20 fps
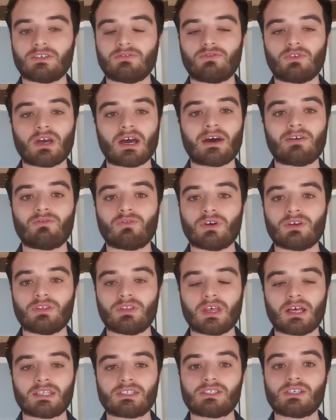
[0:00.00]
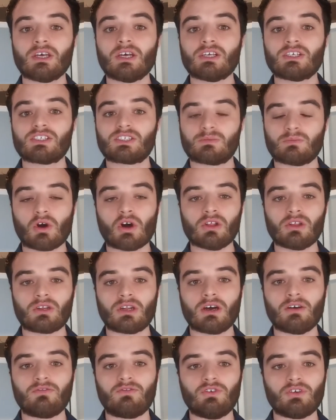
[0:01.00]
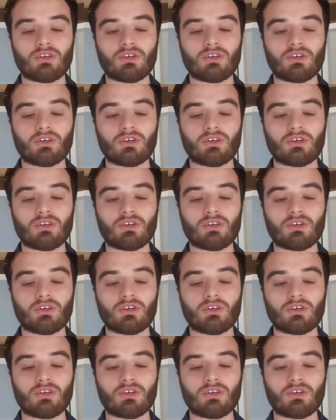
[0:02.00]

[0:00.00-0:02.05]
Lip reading: If you have one that's small enough,